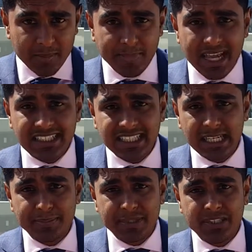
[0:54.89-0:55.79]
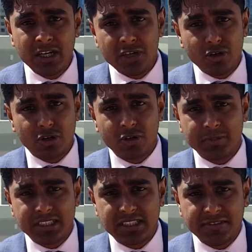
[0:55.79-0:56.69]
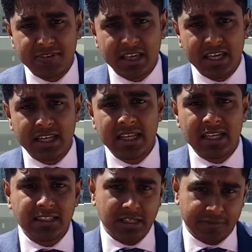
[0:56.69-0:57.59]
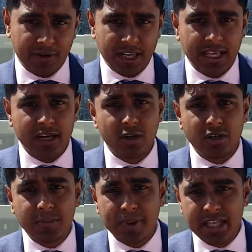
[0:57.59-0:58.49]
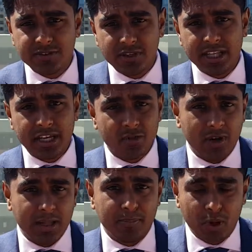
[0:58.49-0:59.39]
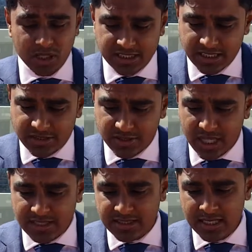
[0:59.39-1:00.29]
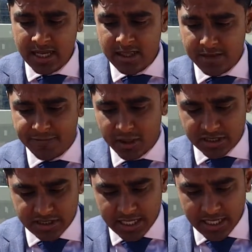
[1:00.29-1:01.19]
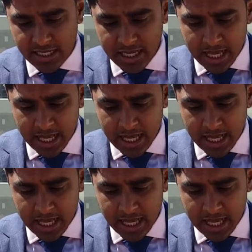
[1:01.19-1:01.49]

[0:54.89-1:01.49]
pay slips, your group certificate differently, and it all depends on their credit policy. So that's the first thing.